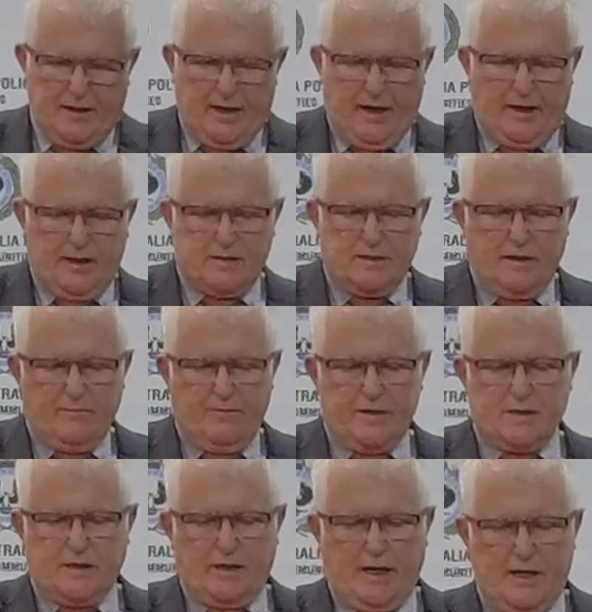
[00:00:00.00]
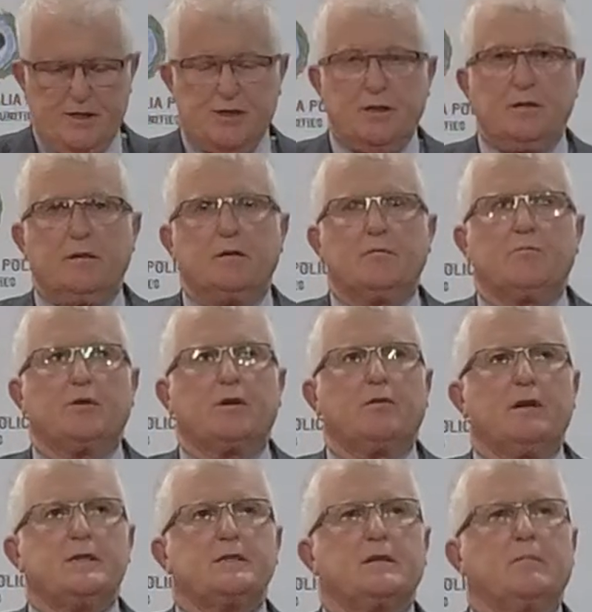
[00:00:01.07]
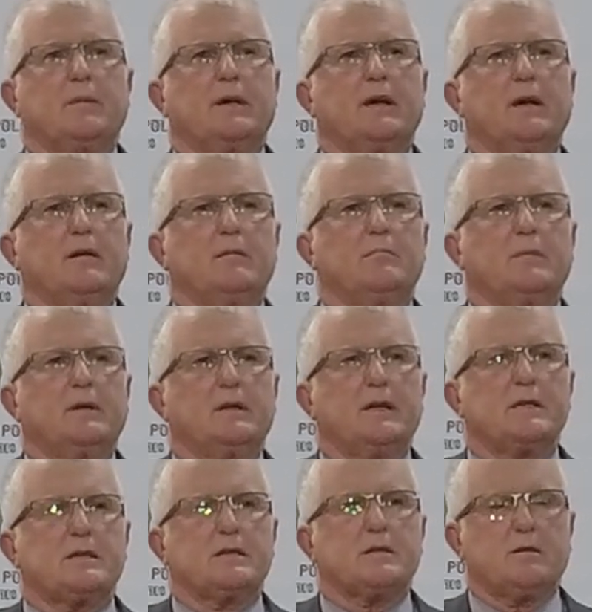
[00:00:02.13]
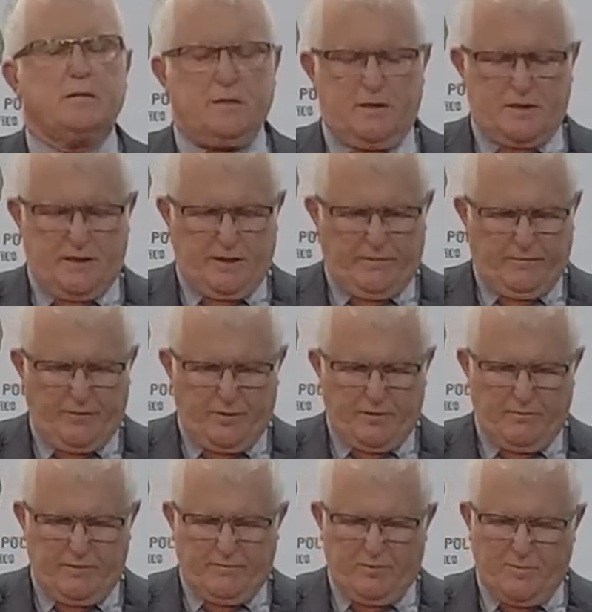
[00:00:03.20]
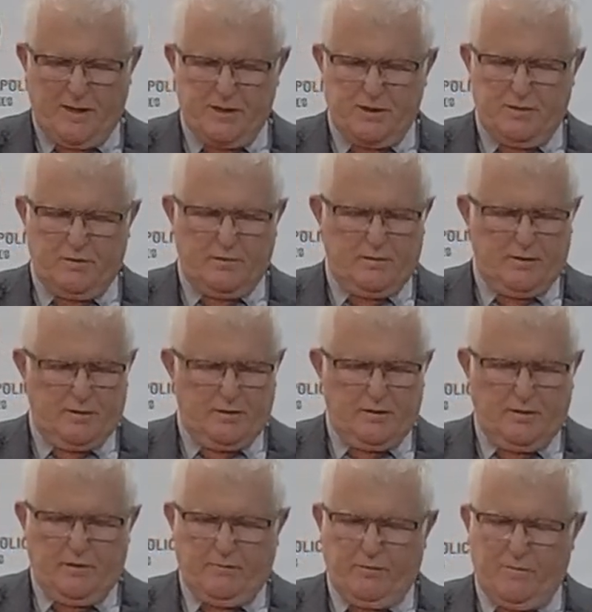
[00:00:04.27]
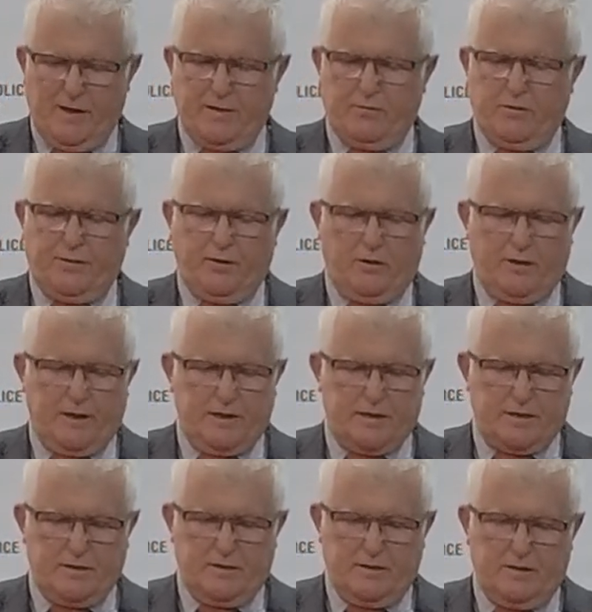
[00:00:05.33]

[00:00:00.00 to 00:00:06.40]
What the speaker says: and as the investigation progressed, it became necessary to seek further information from other authorities